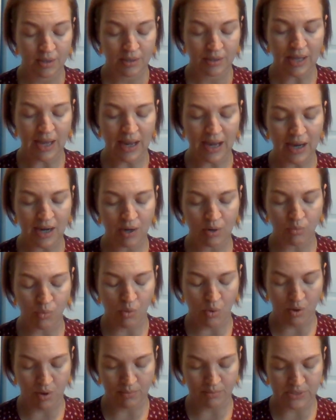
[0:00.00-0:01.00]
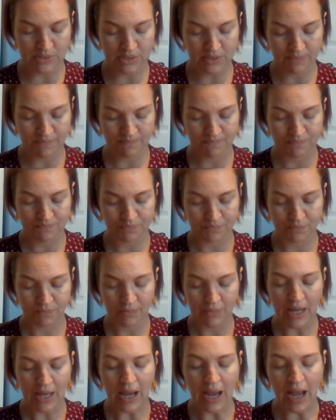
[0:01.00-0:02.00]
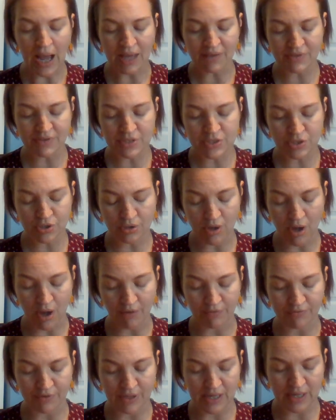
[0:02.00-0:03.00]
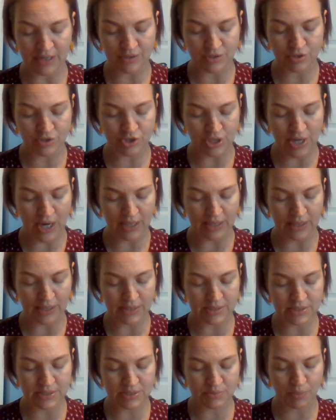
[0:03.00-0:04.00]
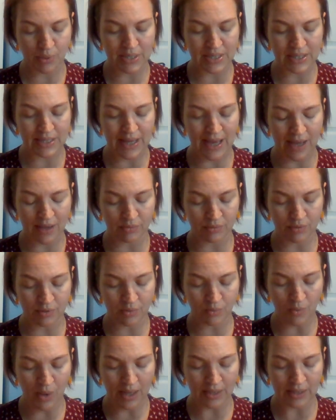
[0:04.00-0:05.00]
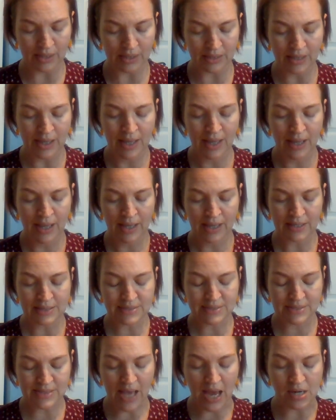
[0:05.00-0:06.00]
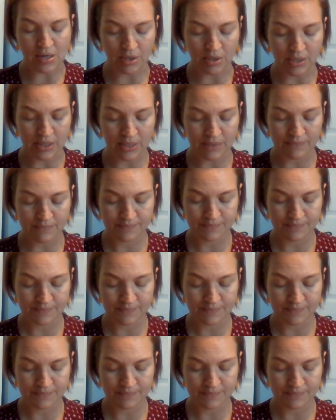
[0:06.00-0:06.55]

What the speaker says: The air warmed. Ivy took off Fernando's jacket, spread it out in the wagon, and sat on it.